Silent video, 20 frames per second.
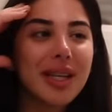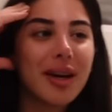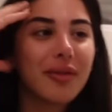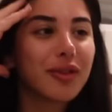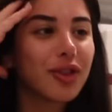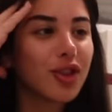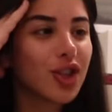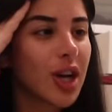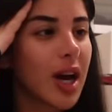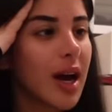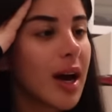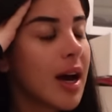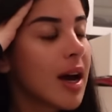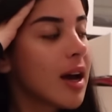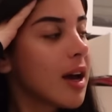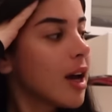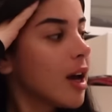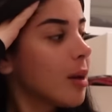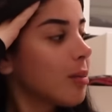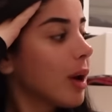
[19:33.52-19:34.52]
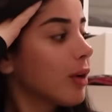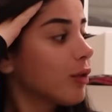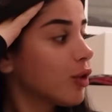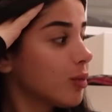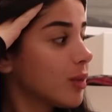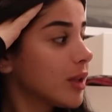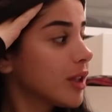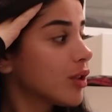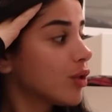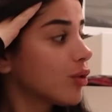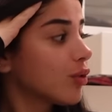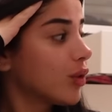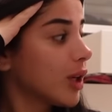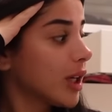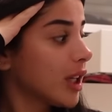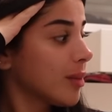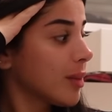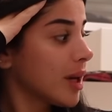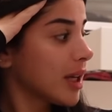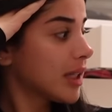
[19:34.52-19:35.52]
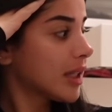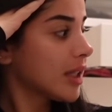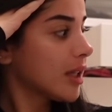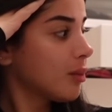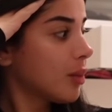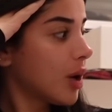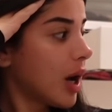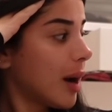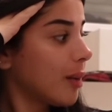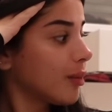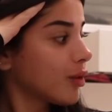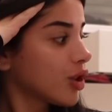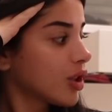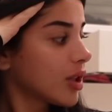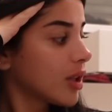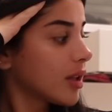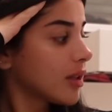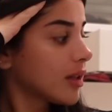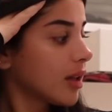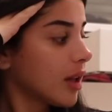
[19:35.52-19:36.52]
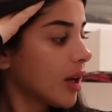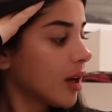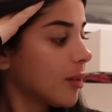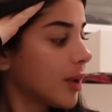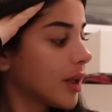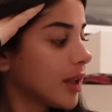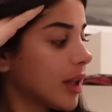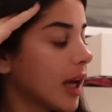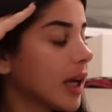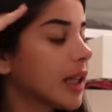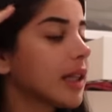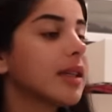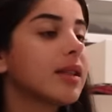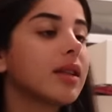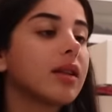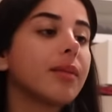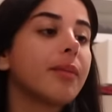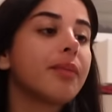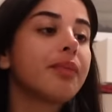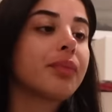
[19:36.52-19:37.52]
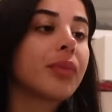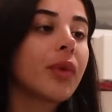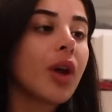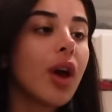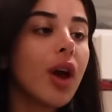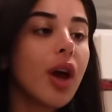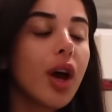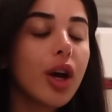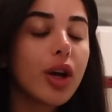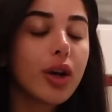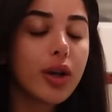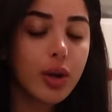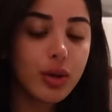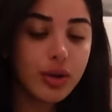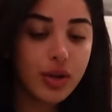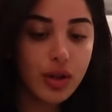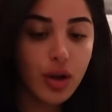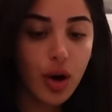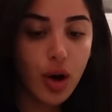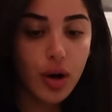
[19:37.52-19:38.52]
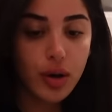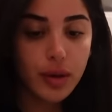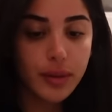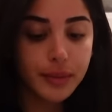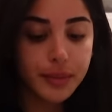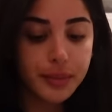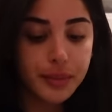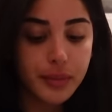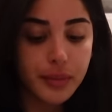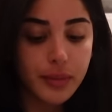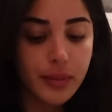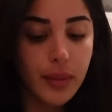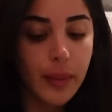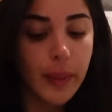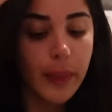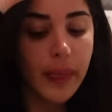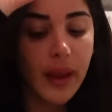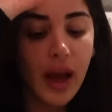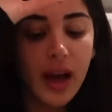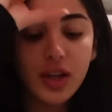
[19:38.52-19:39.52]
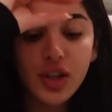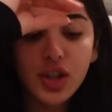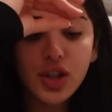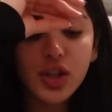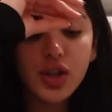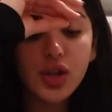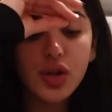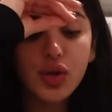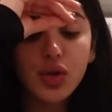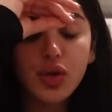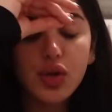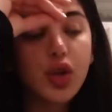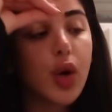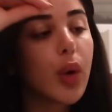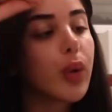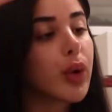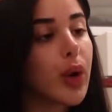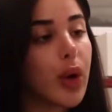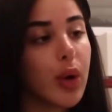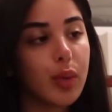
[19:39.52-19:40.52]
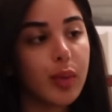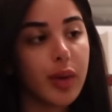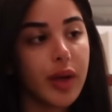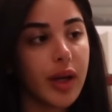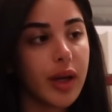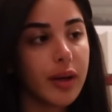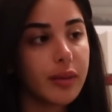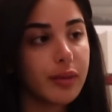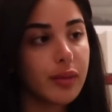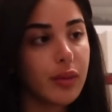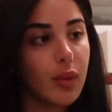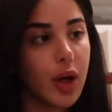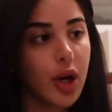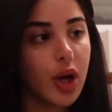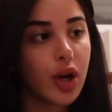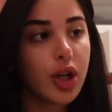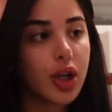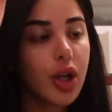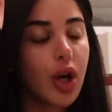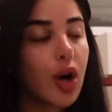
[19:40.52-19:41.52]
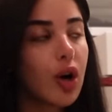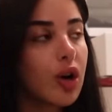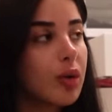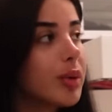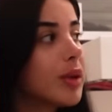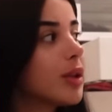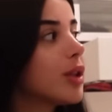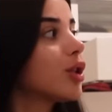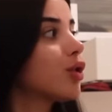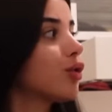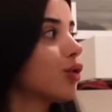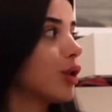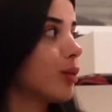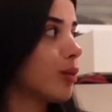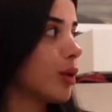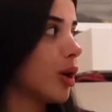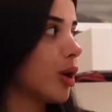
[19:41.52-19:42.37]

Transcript: left the chat. My room is really messy, but I'm just gonna tell Ahmed, like, listen, close the door and just don't open it. We're not gonna open this room